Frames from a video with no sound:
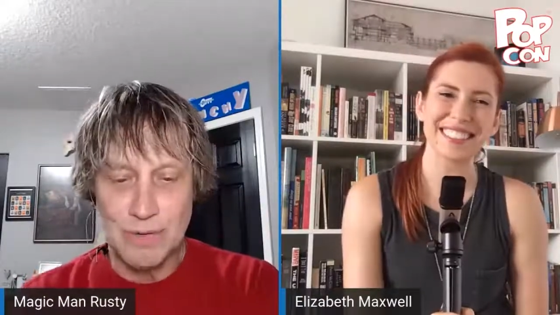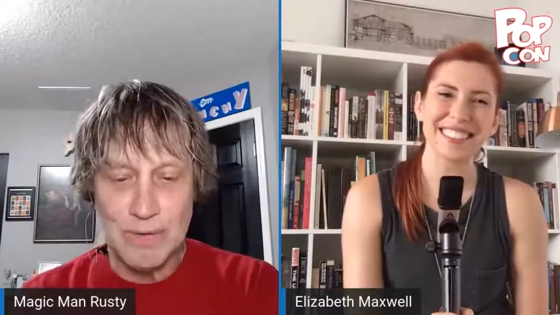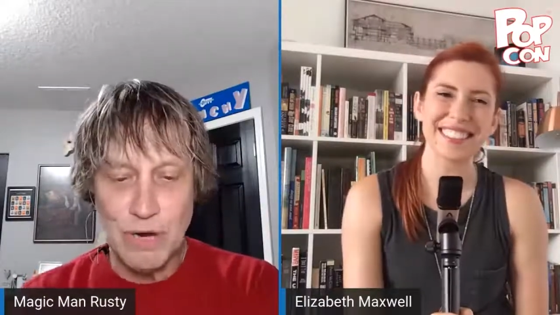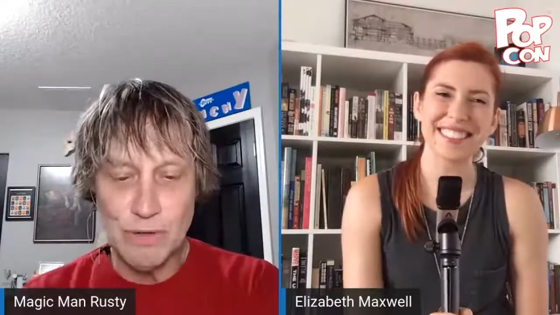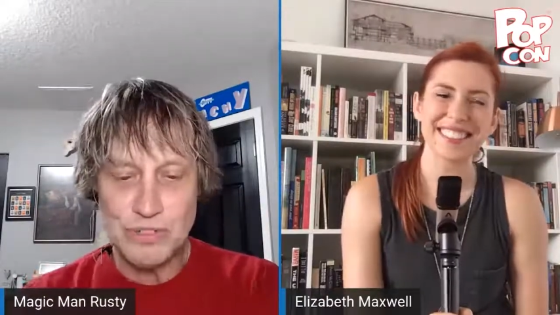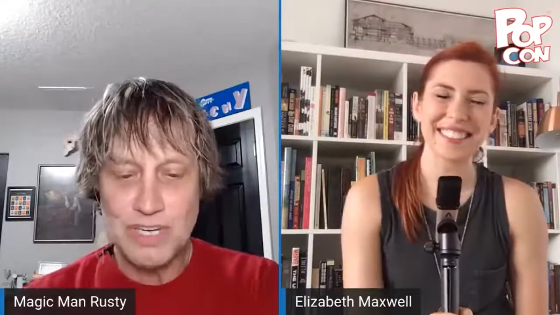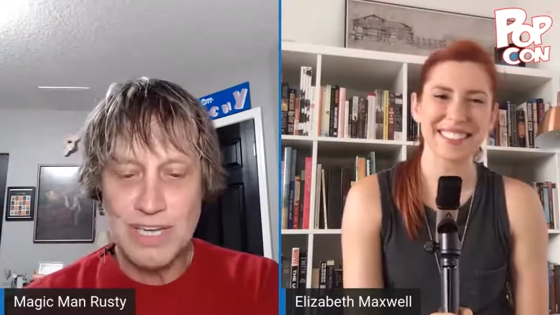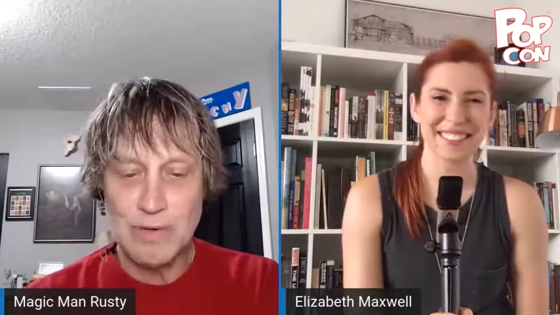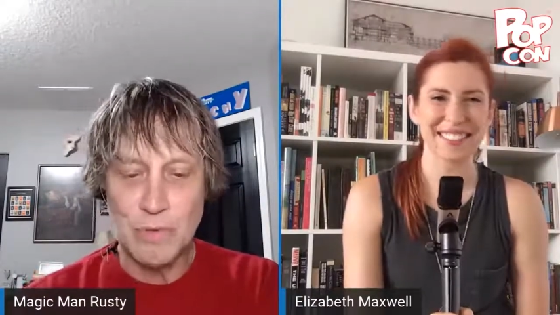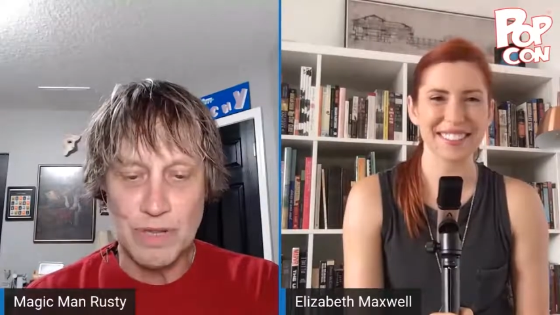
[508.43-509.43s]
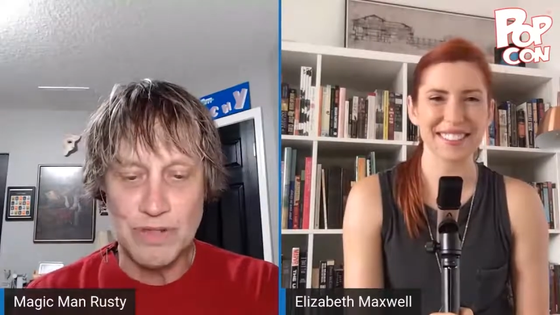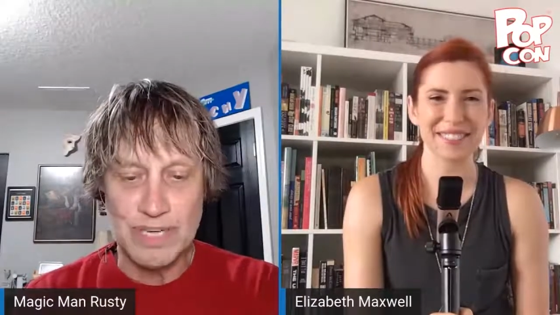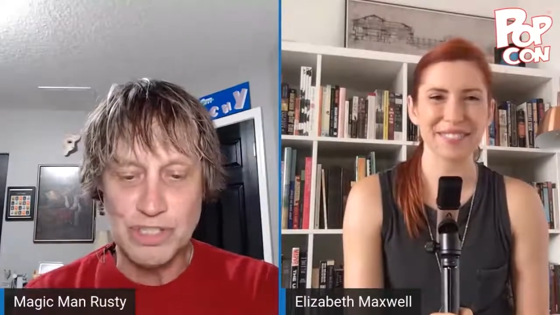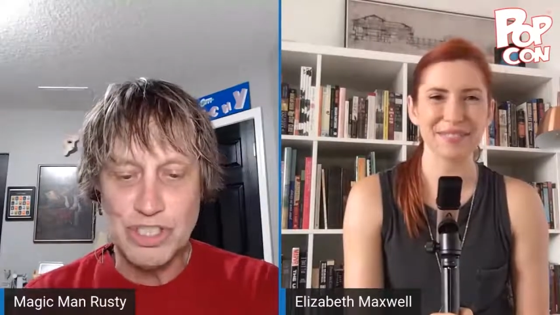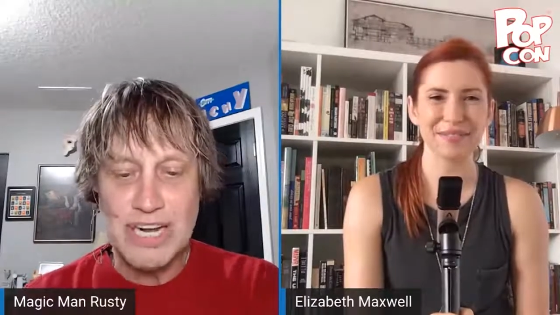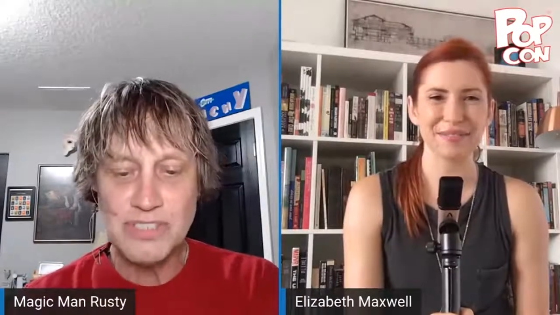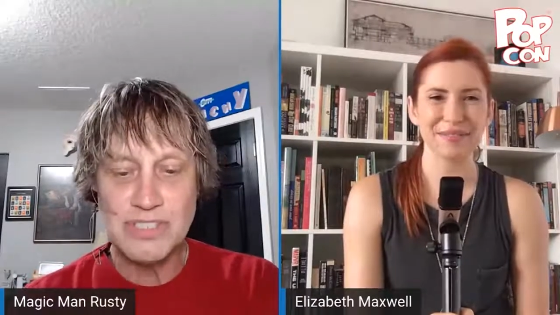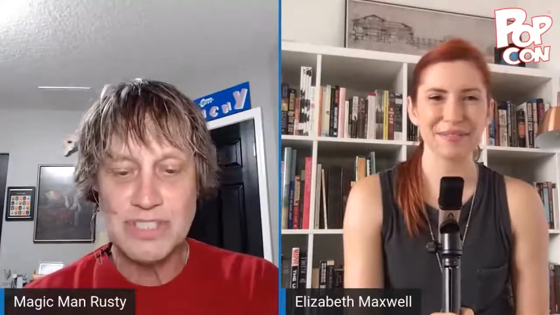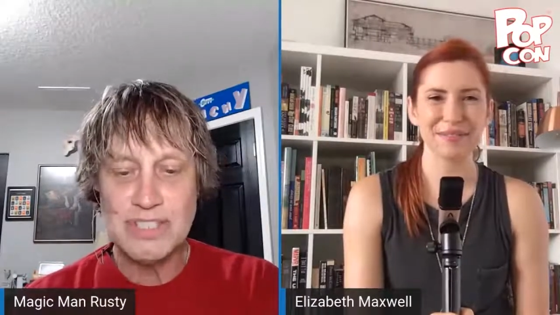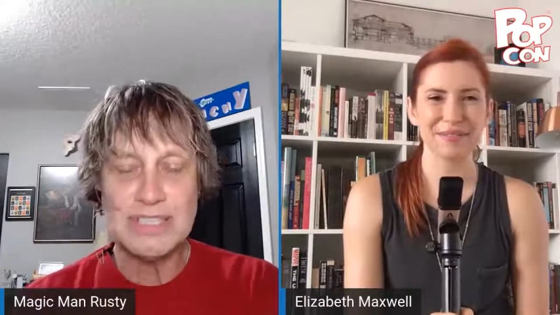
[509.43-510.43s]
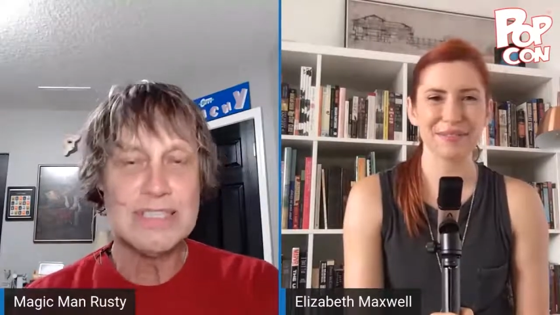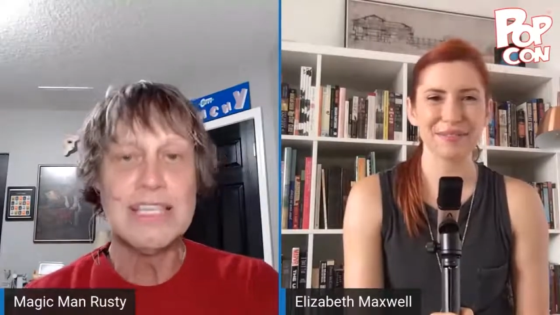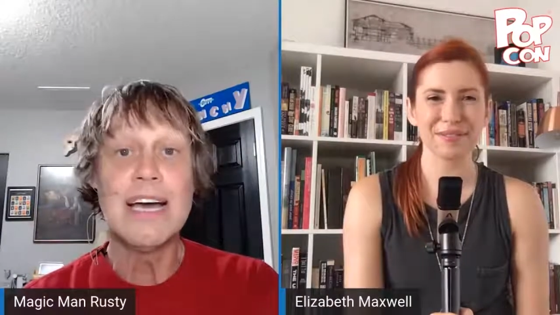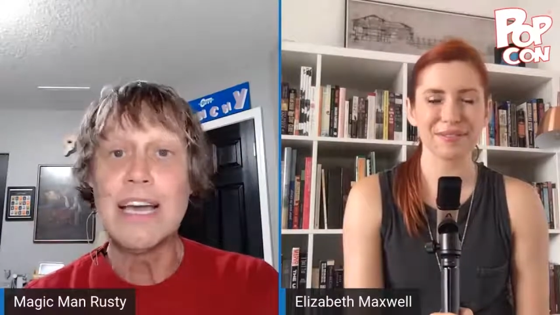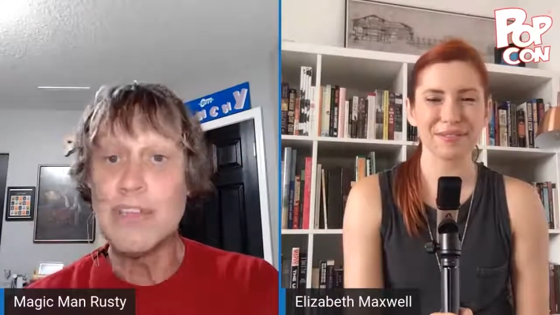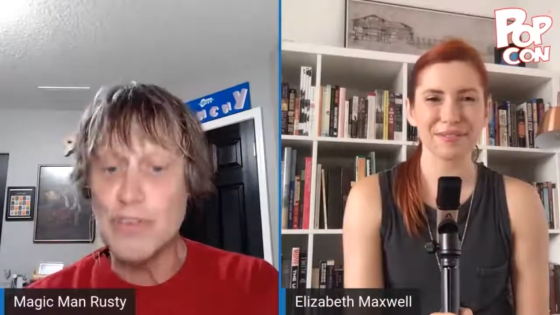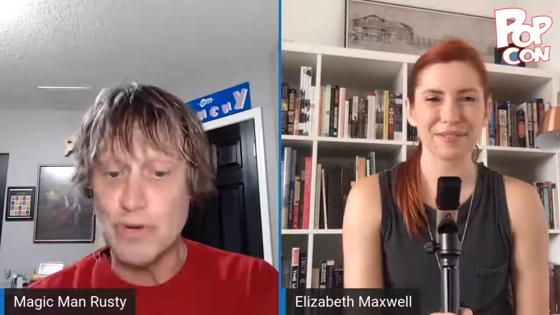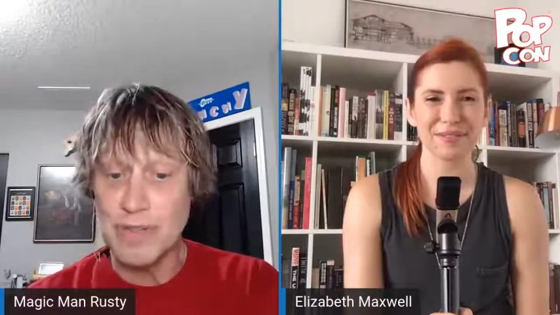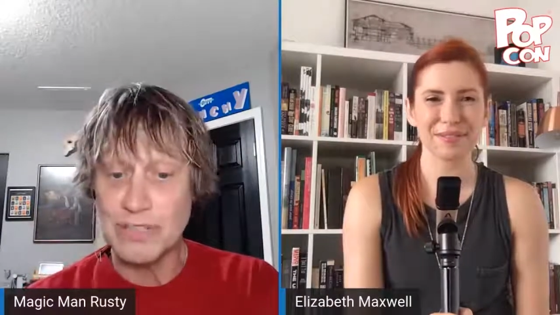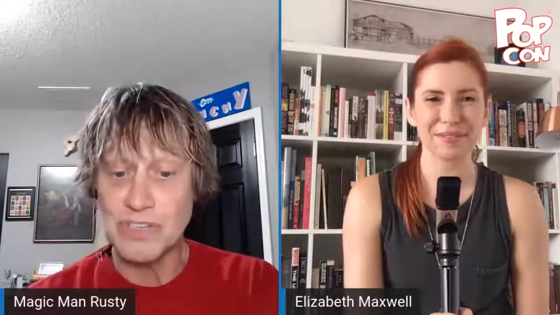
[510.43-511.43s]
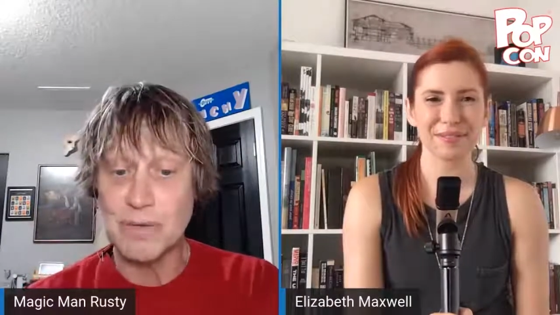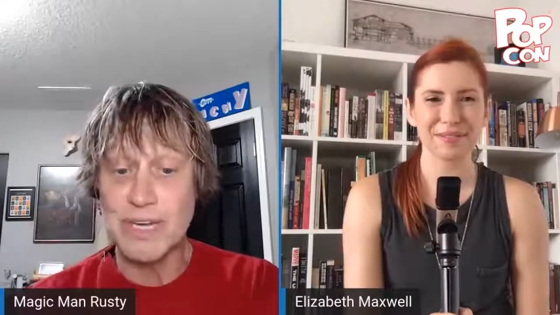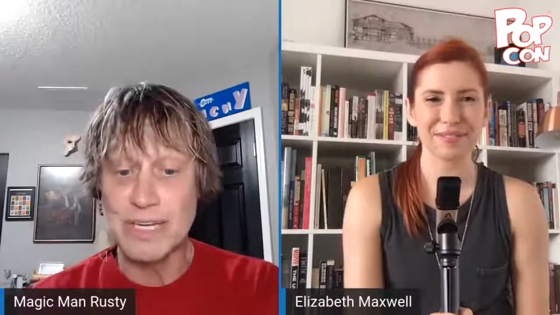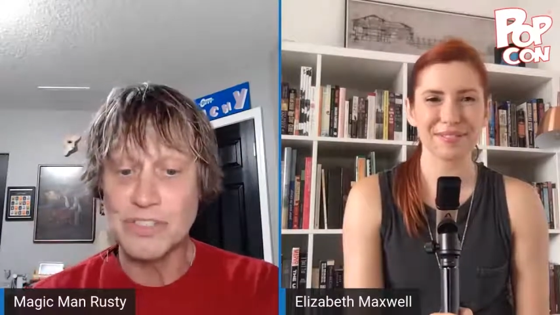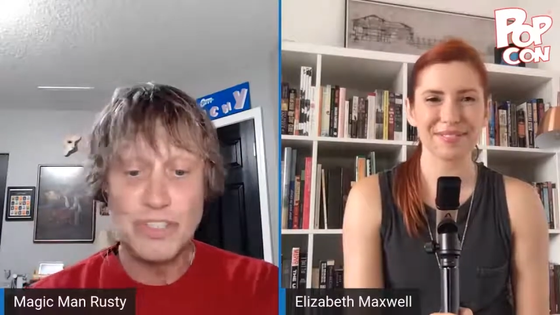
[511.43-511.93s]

Speaker 1: I'm going to be hosting it with uh, Jason, Leah, and you. That's going to be at